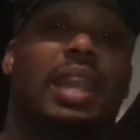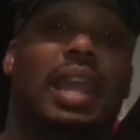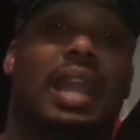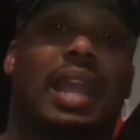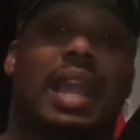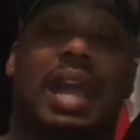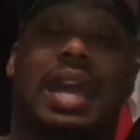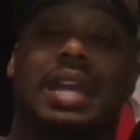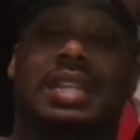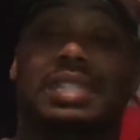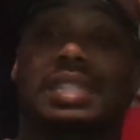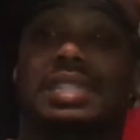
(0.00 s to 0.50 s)

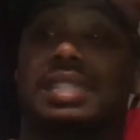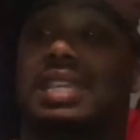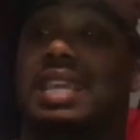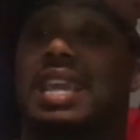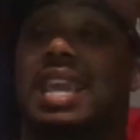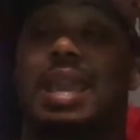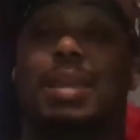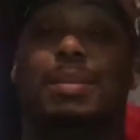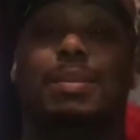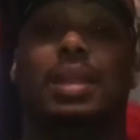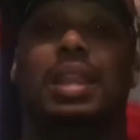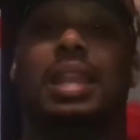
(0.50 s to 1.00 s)
Like, I just
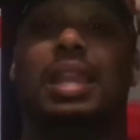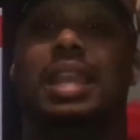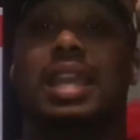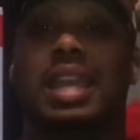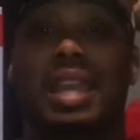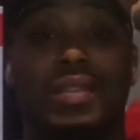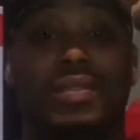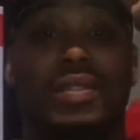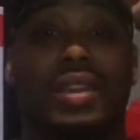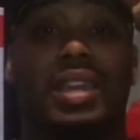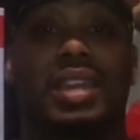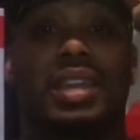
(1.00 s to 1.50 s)
can't
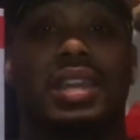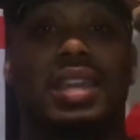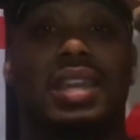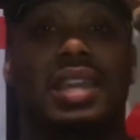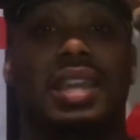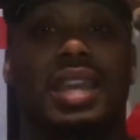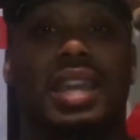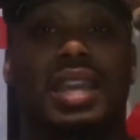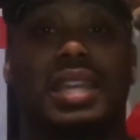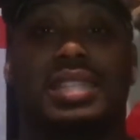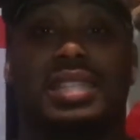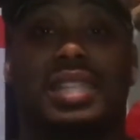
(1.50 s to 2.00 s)
believe it.
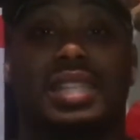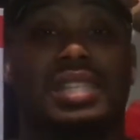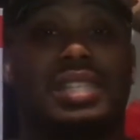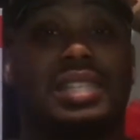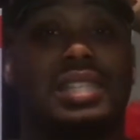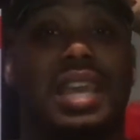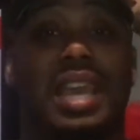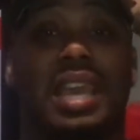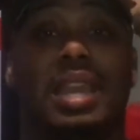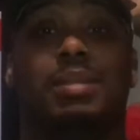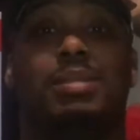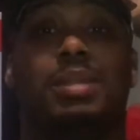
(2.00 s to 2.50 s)
It's the
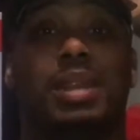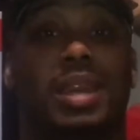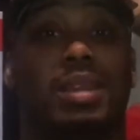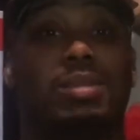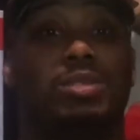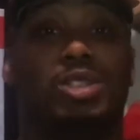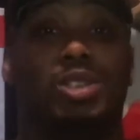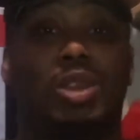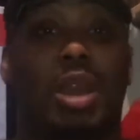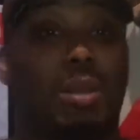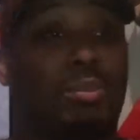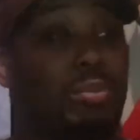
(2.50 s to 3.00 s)
same damn
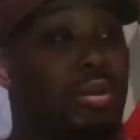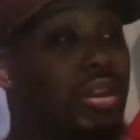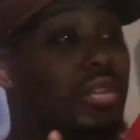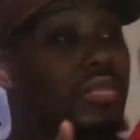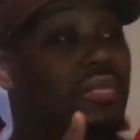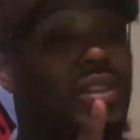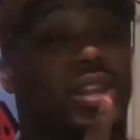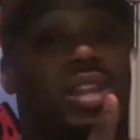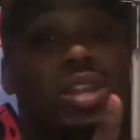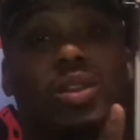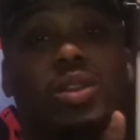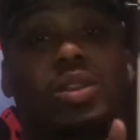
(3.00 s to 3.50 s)
shoe. I put a
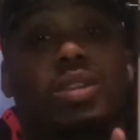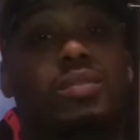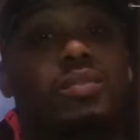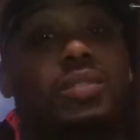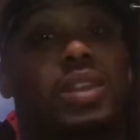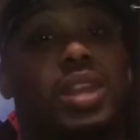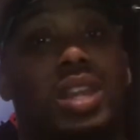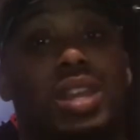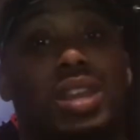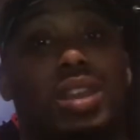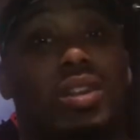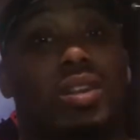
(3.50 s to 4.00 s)
video on the
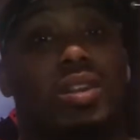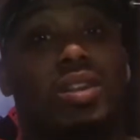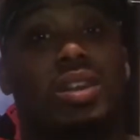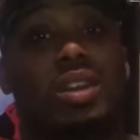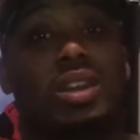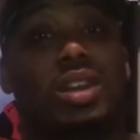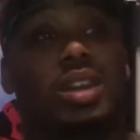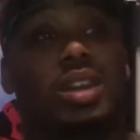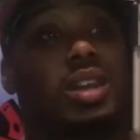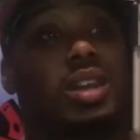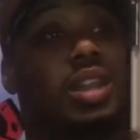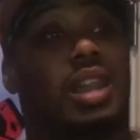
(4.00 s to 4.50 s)
video.
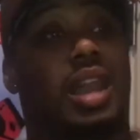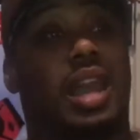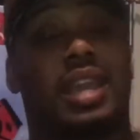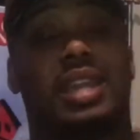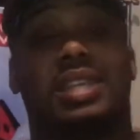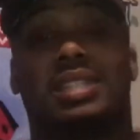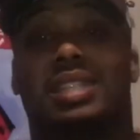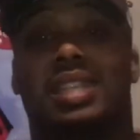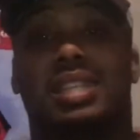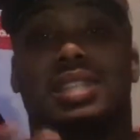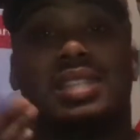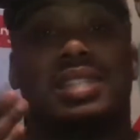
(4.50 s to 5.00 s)
Like,
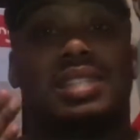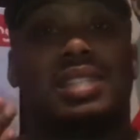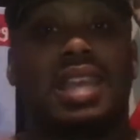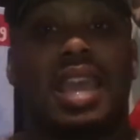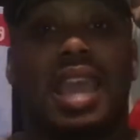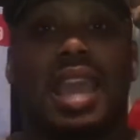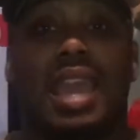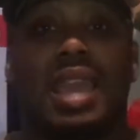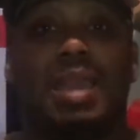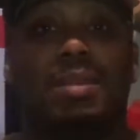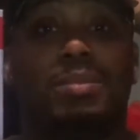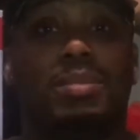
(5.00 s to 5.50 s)
it's the
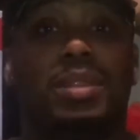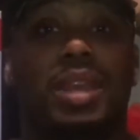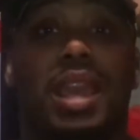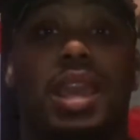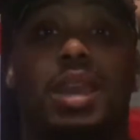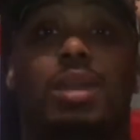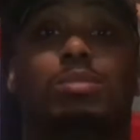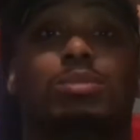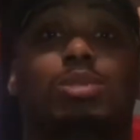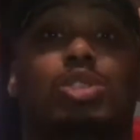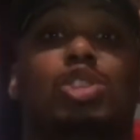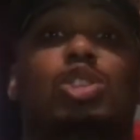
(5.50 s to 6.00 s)
same
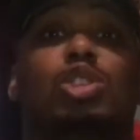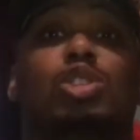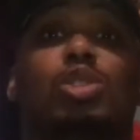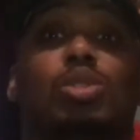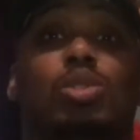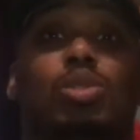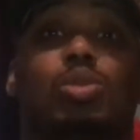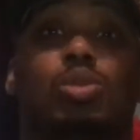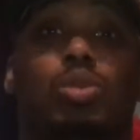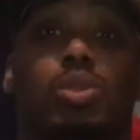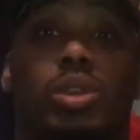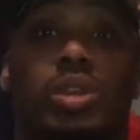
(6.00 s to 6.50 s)
damn
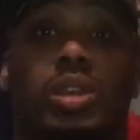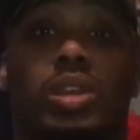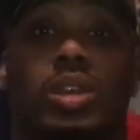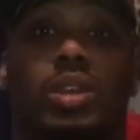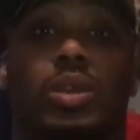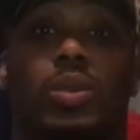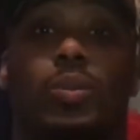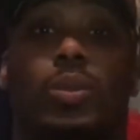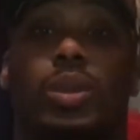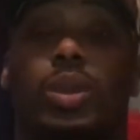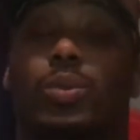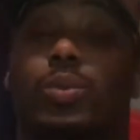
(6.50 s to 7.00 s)
shoe.
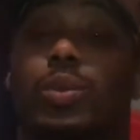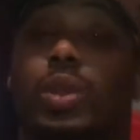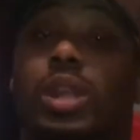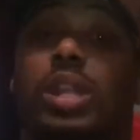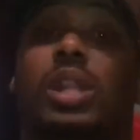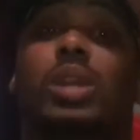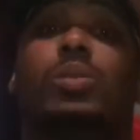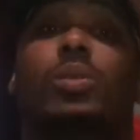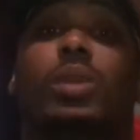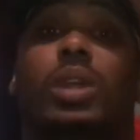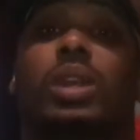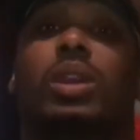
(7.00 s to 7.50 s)
We
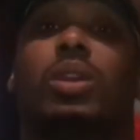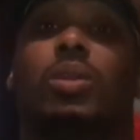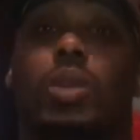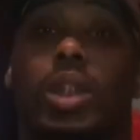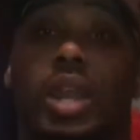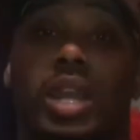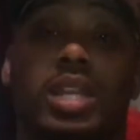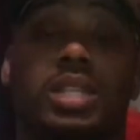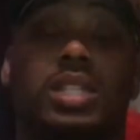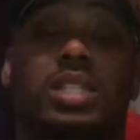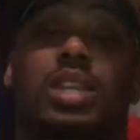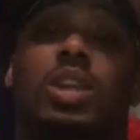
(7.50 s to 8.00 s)
really went
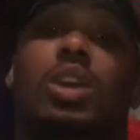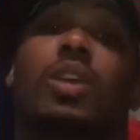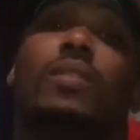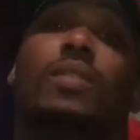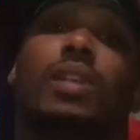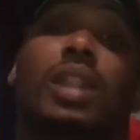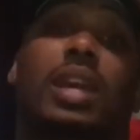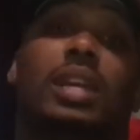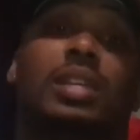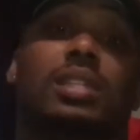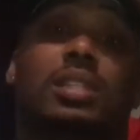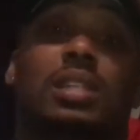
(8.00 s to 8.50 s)
crazy
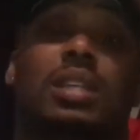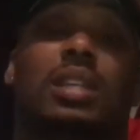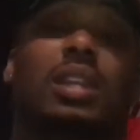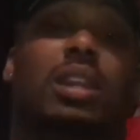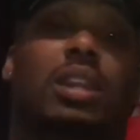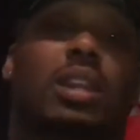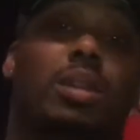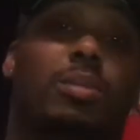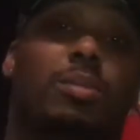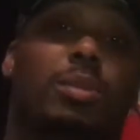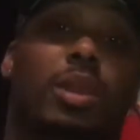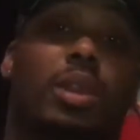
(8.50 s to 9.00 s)
over that sneaker
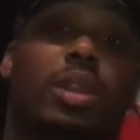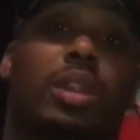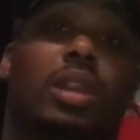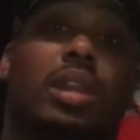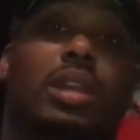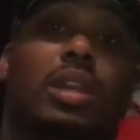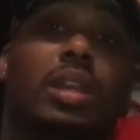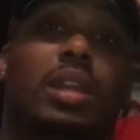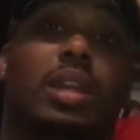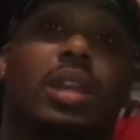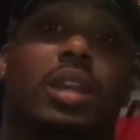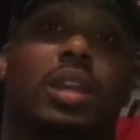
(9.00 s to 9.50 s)

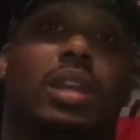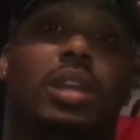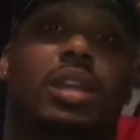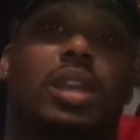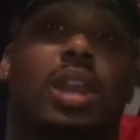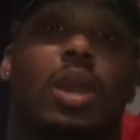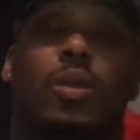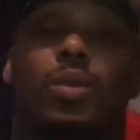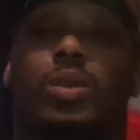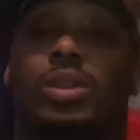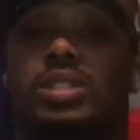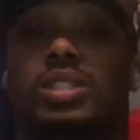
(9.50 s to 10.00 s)
community.
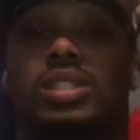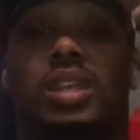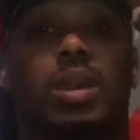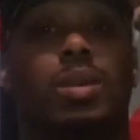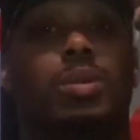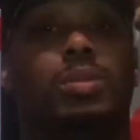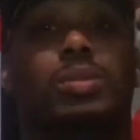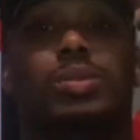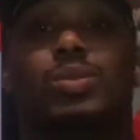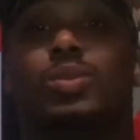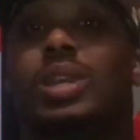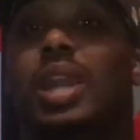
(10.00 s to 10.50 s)
Yo, we,
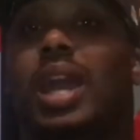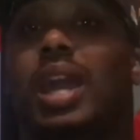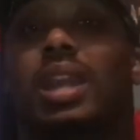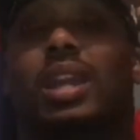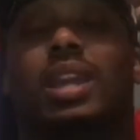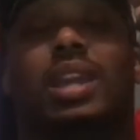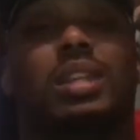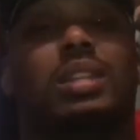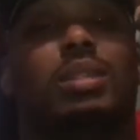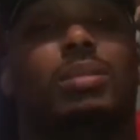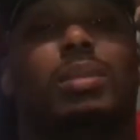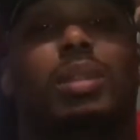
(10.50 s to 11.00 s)
something, we gotta
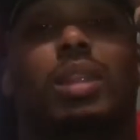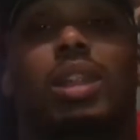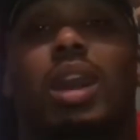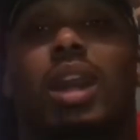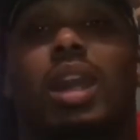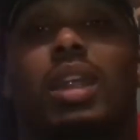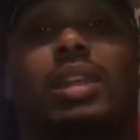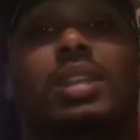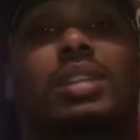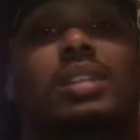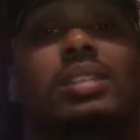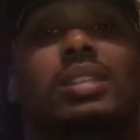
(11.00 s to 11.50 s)
cut the
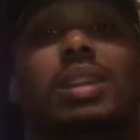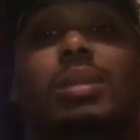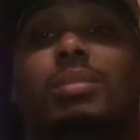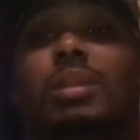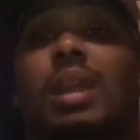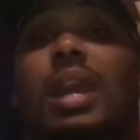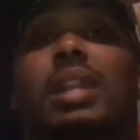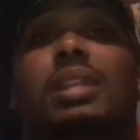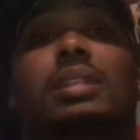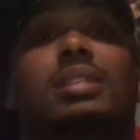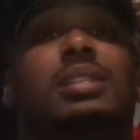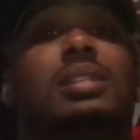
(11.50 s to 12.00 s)
malarkey. Something
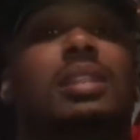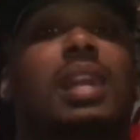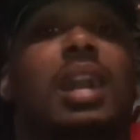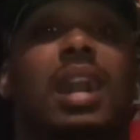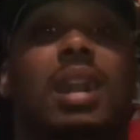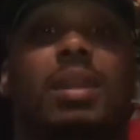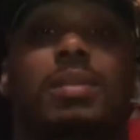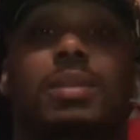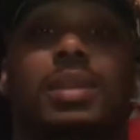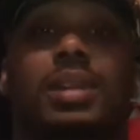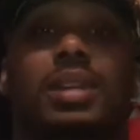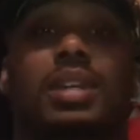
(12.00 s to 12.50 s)
gotta
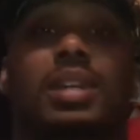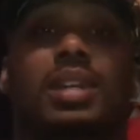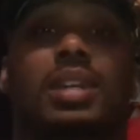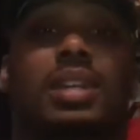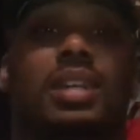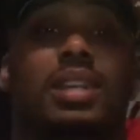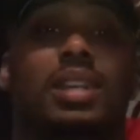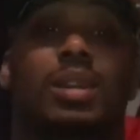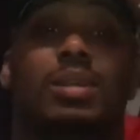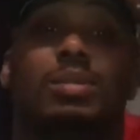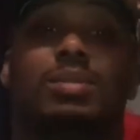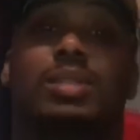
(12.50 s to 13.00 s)
stop.
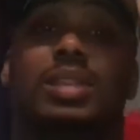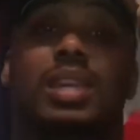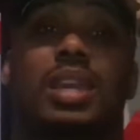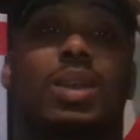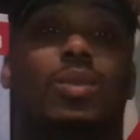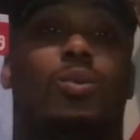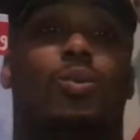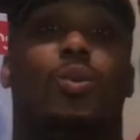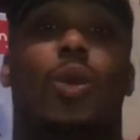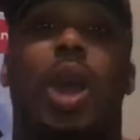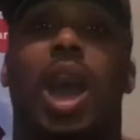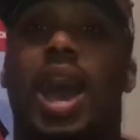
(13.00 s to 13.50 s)
You know what I'm
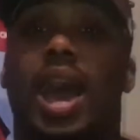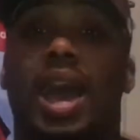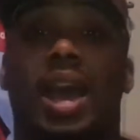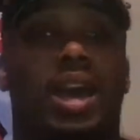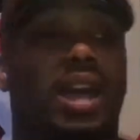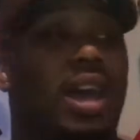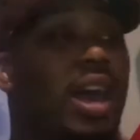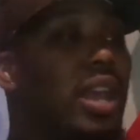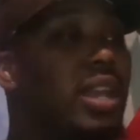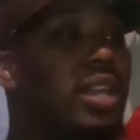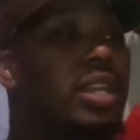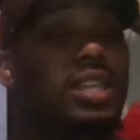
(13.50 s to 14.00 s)
saying? Why
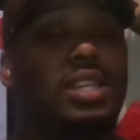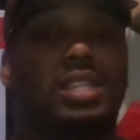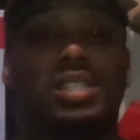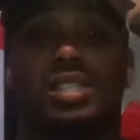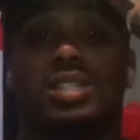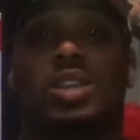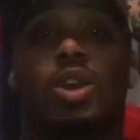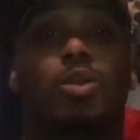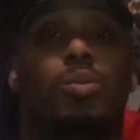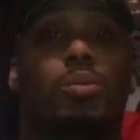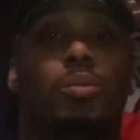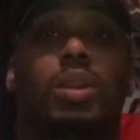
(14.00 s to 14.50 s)
are these
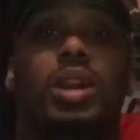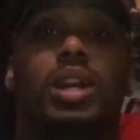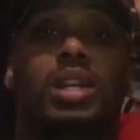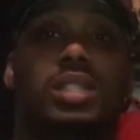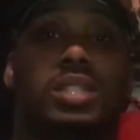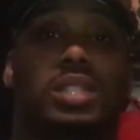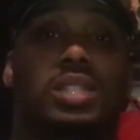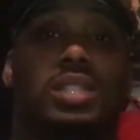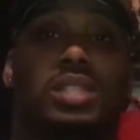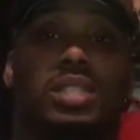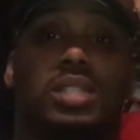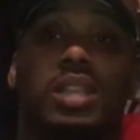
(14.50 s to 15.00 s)
so much?
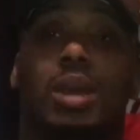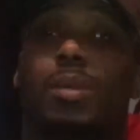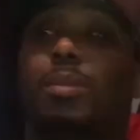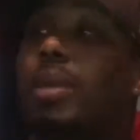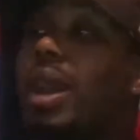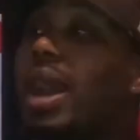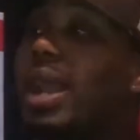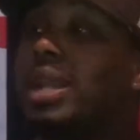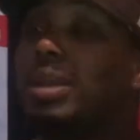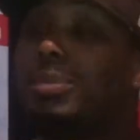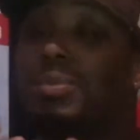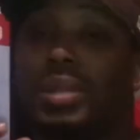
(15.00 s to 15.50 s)

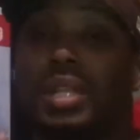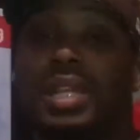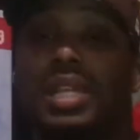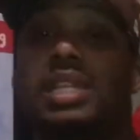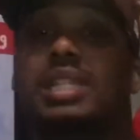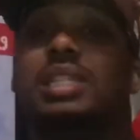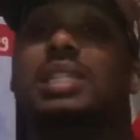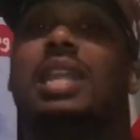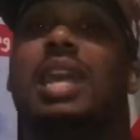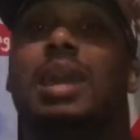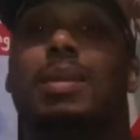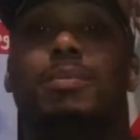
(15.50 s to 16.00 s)
Somebody
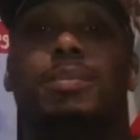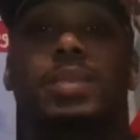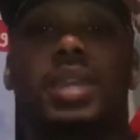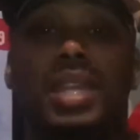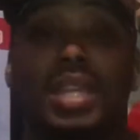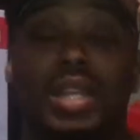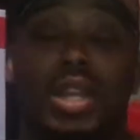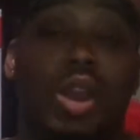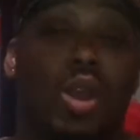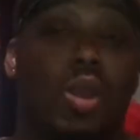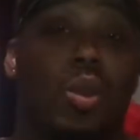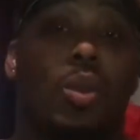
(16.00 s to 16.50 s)
please let
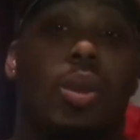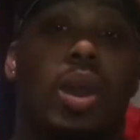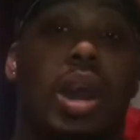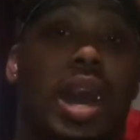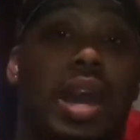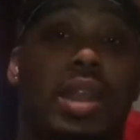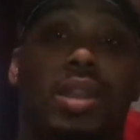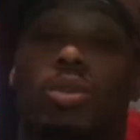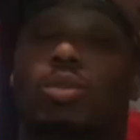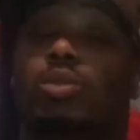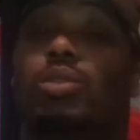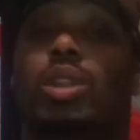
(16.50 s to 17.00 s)
me know.
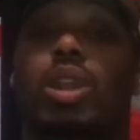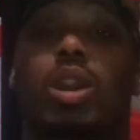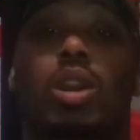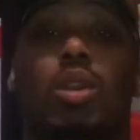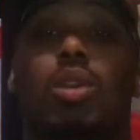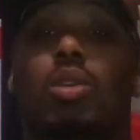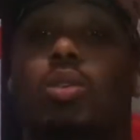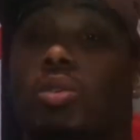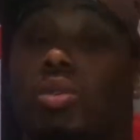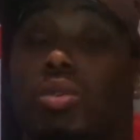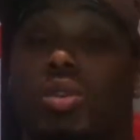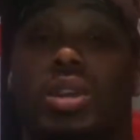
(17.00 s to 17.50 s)
I don't
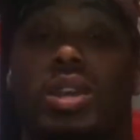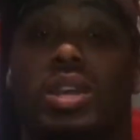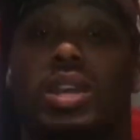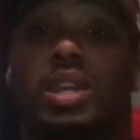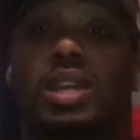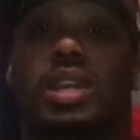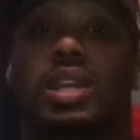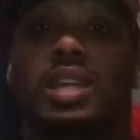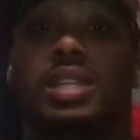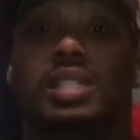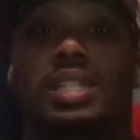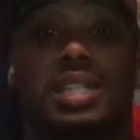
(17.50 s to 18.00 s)
know.
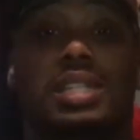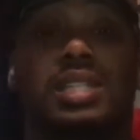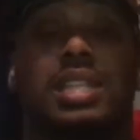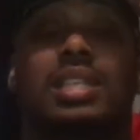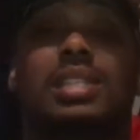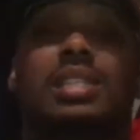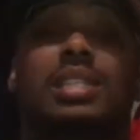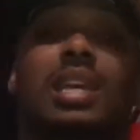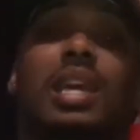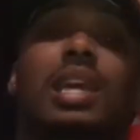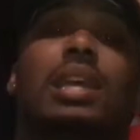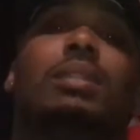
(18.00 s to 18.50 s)
Cause it's the
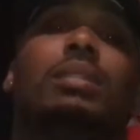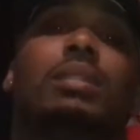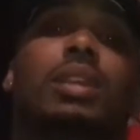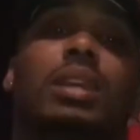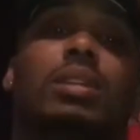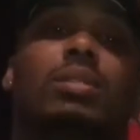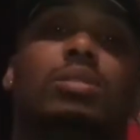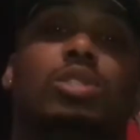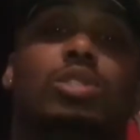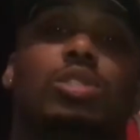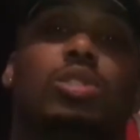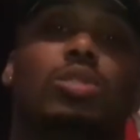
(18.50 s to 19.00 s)
same
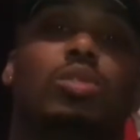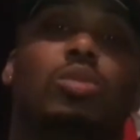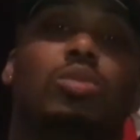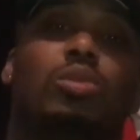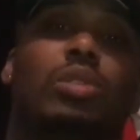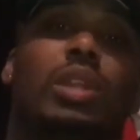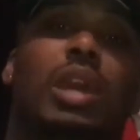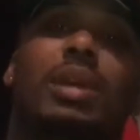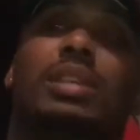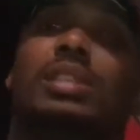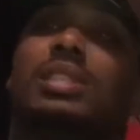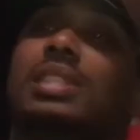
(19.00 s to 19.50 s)
damn shoe.
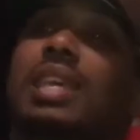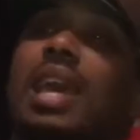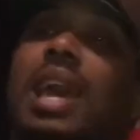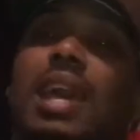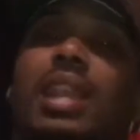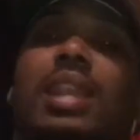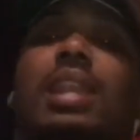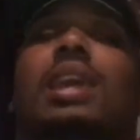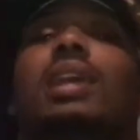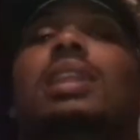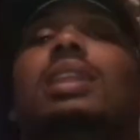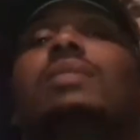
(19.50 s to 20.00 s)
That
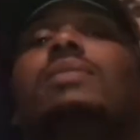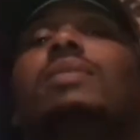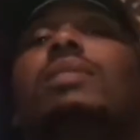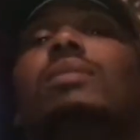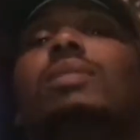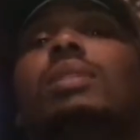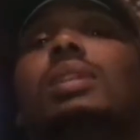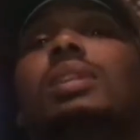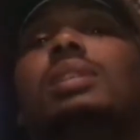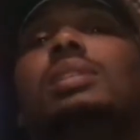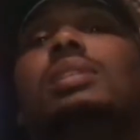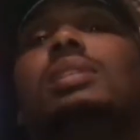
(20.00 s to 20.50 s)
satin ain't even
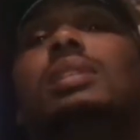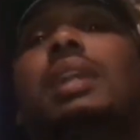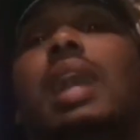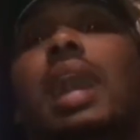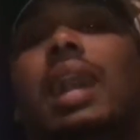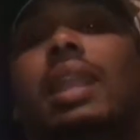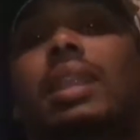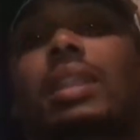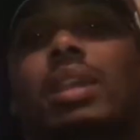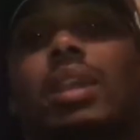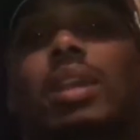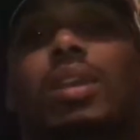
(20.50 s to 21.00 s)
really
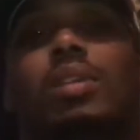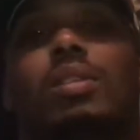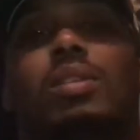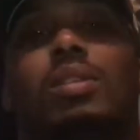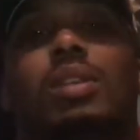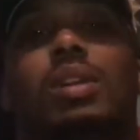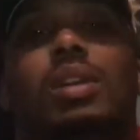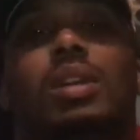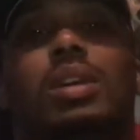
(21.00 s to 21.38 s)
satin, yo.